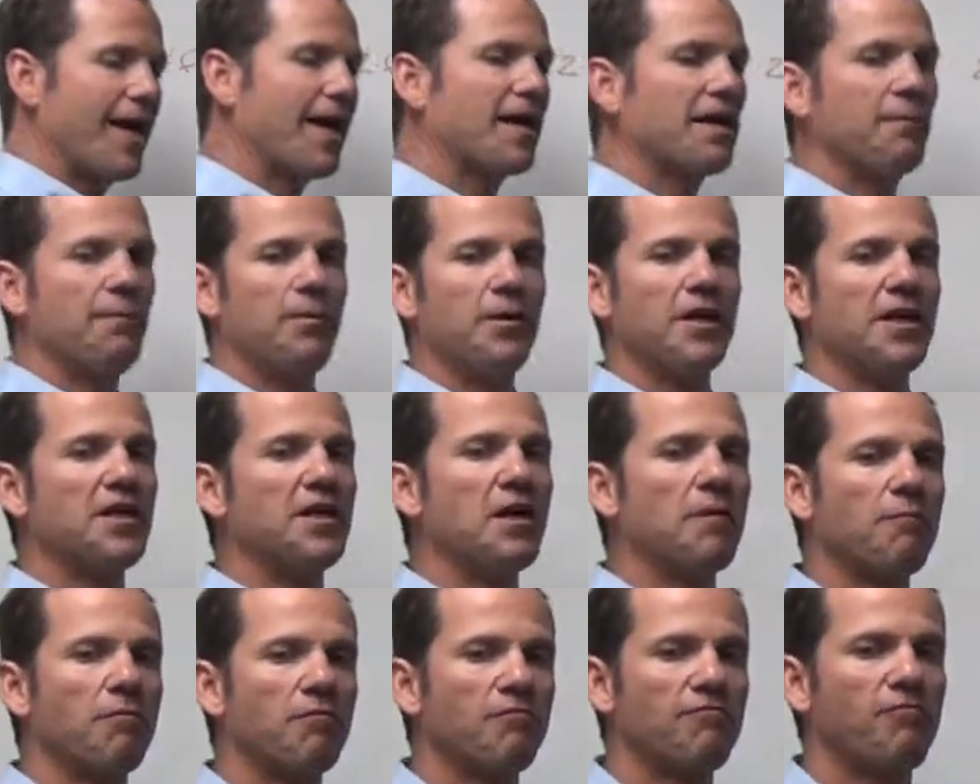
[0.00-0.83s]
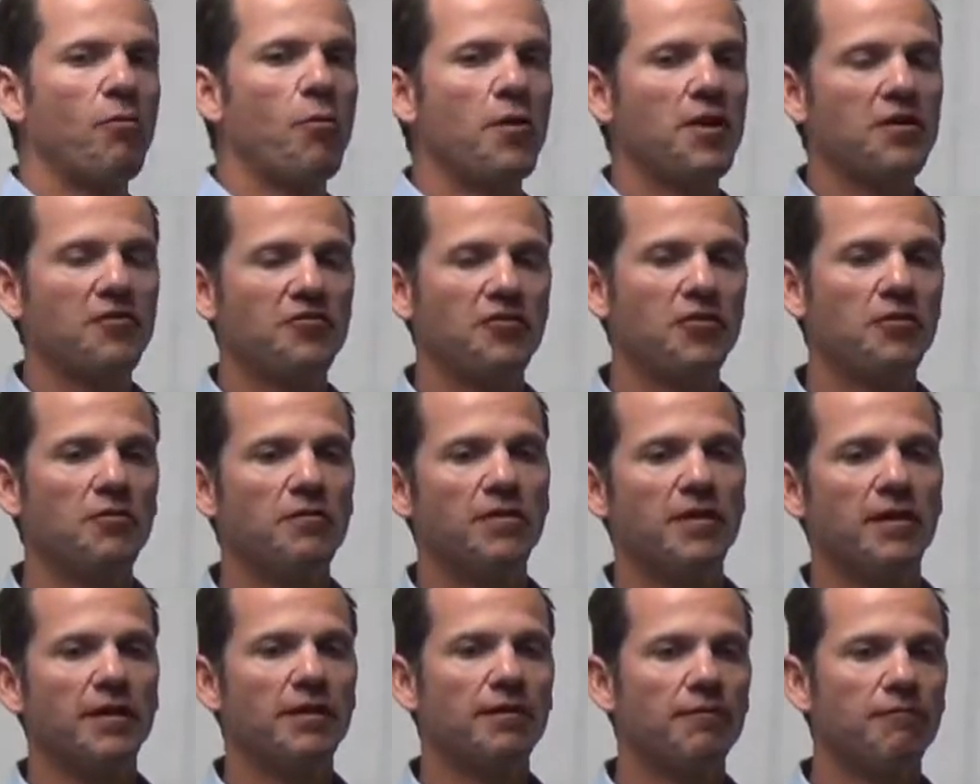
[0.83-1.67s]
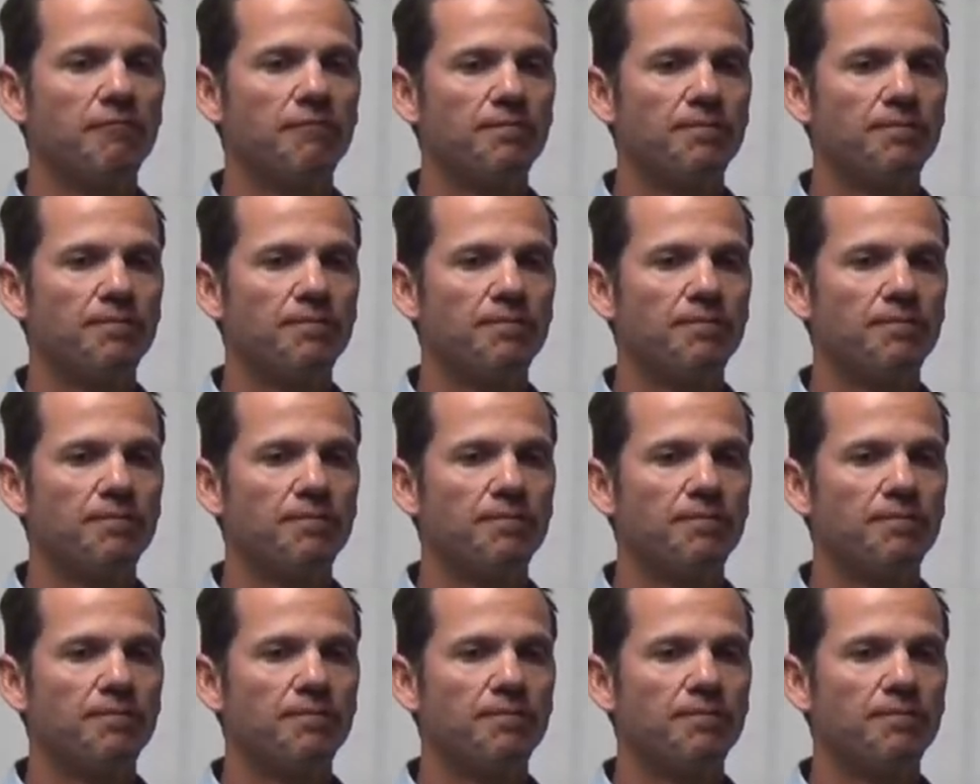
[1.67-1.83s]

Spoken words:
I could put a number 42 there.